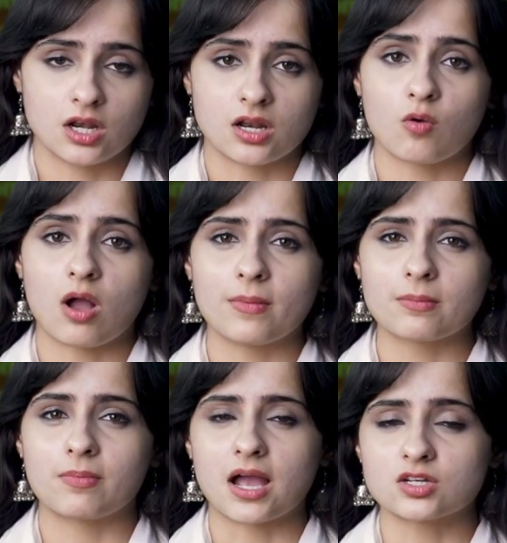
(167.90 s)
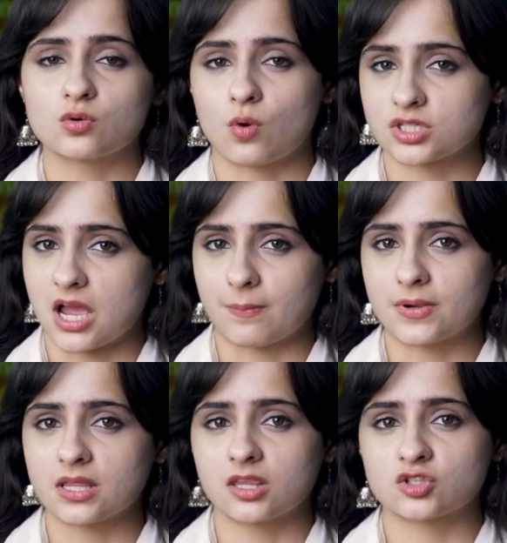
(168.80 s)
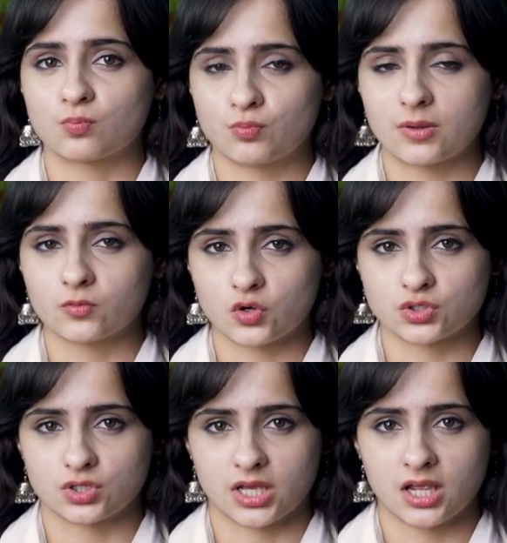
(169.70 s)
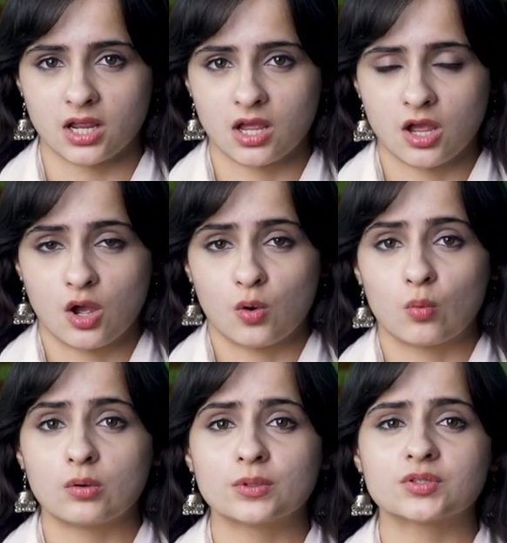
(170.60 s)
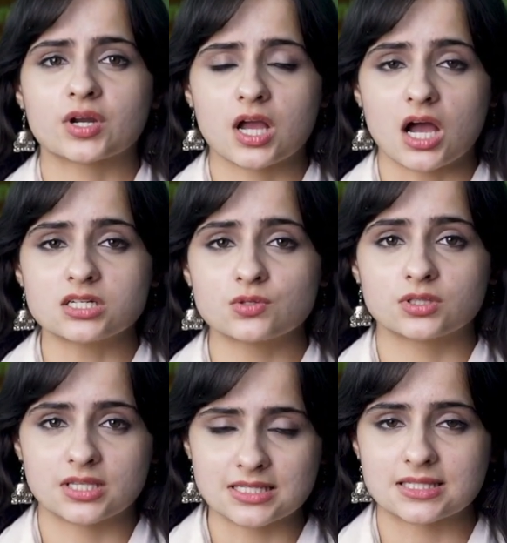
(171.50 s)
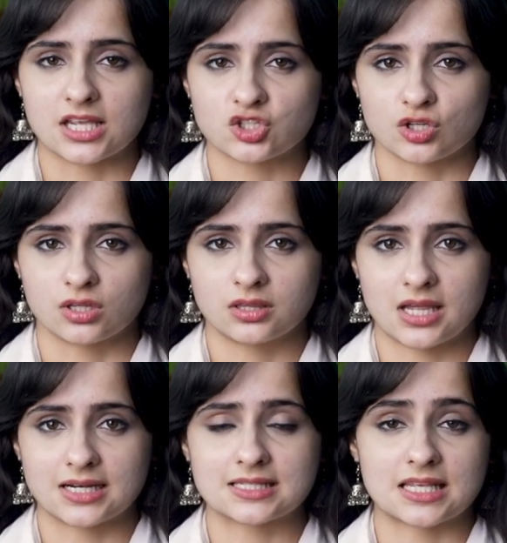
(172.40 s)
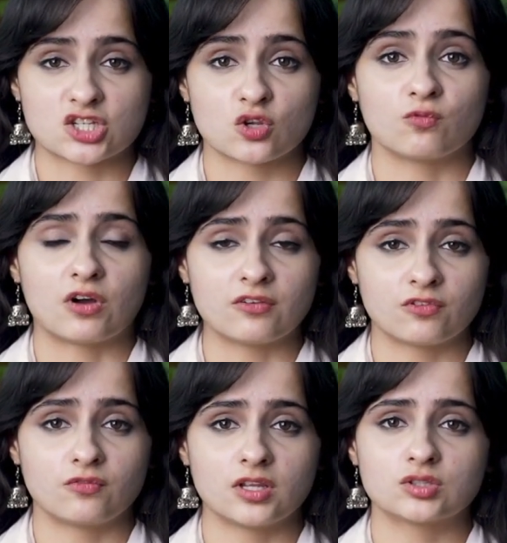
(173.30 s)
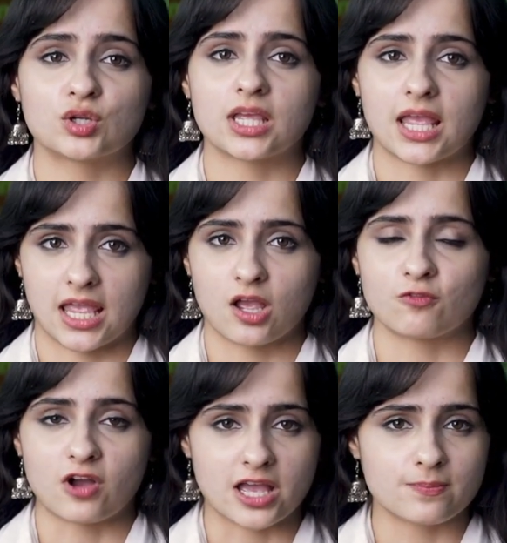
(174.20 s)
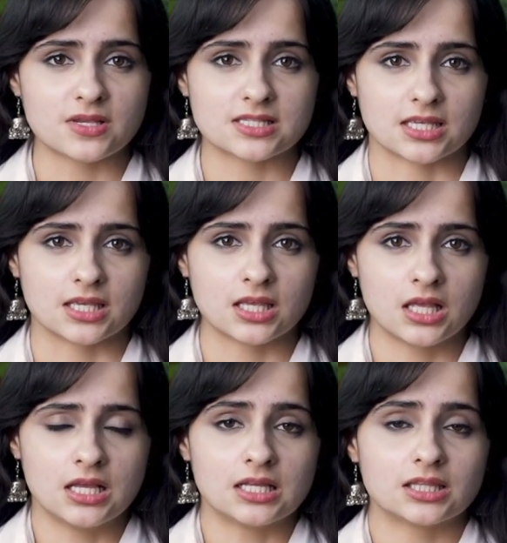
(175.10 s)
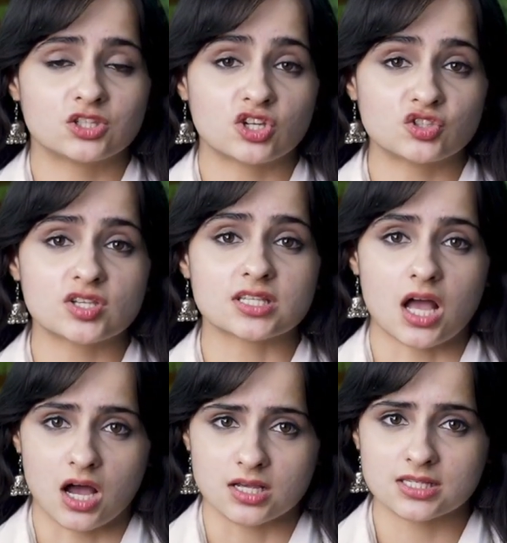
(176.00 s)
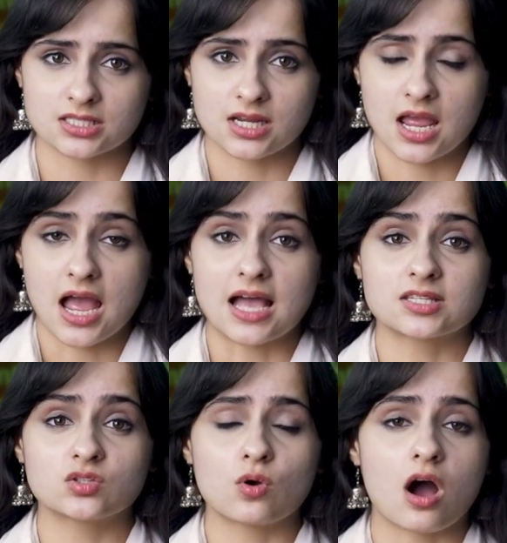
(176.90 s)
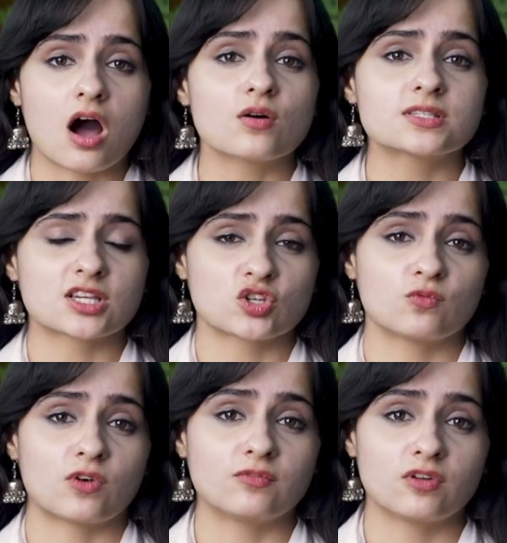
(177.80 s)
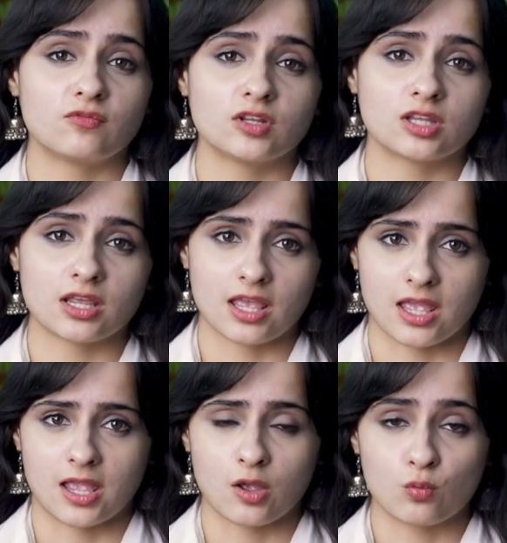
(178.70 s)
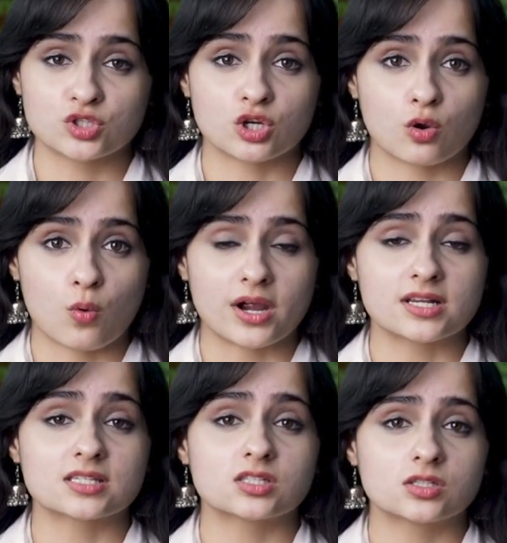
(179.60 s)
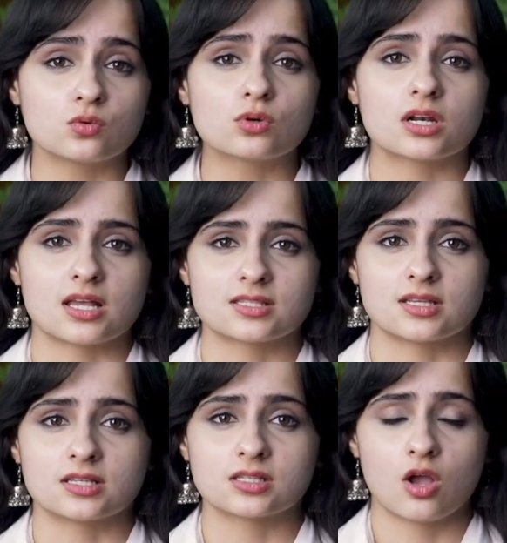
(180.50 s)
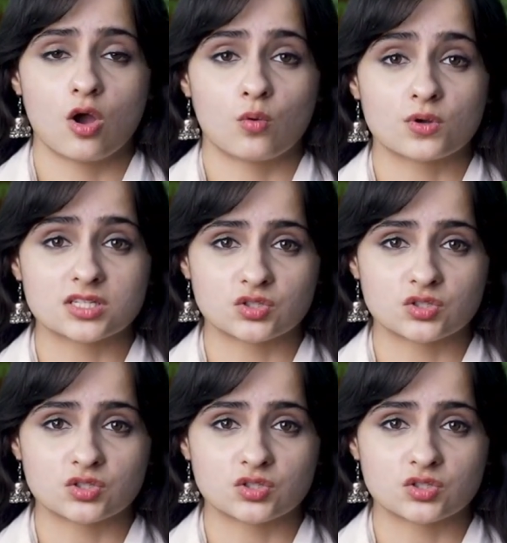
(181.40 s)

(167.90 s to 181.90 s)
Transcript: Now coming back to what happened in the Supreme Court today, well with regard to this section that is section 153A of IPC, the judges asked as to how section 153A which requires two classes was